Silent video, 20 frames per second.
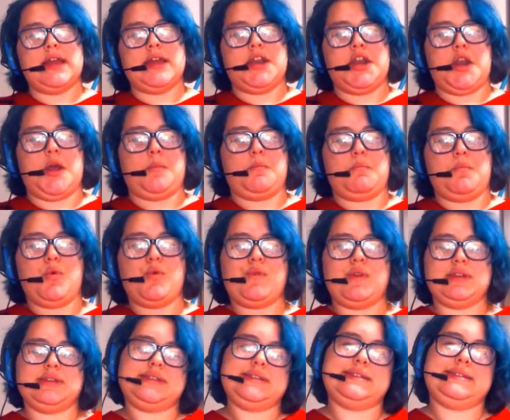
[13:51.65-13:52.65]
ended up
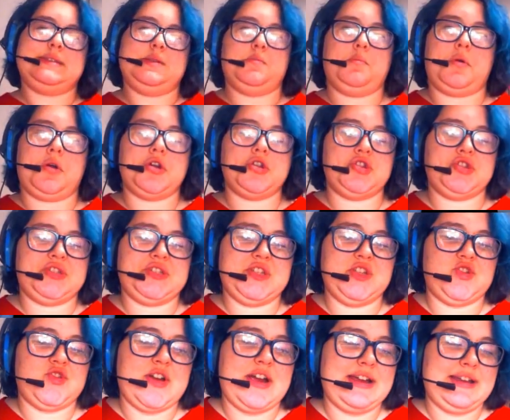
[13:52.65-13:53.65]
moving to Sinbar just to
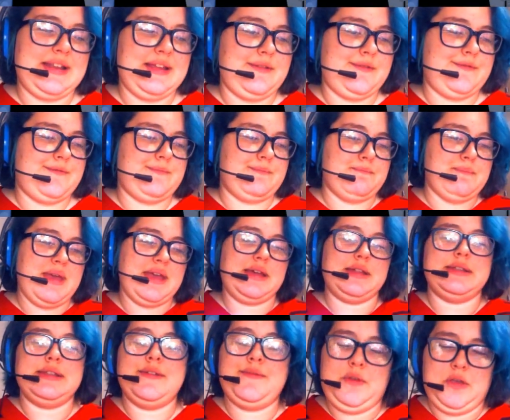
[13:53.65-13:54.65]
try and like make a
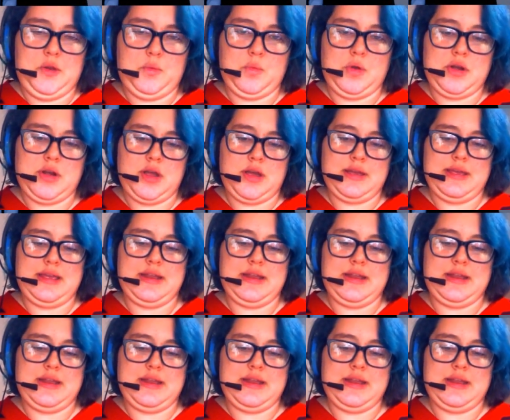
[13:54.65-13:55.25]
living and whatnot,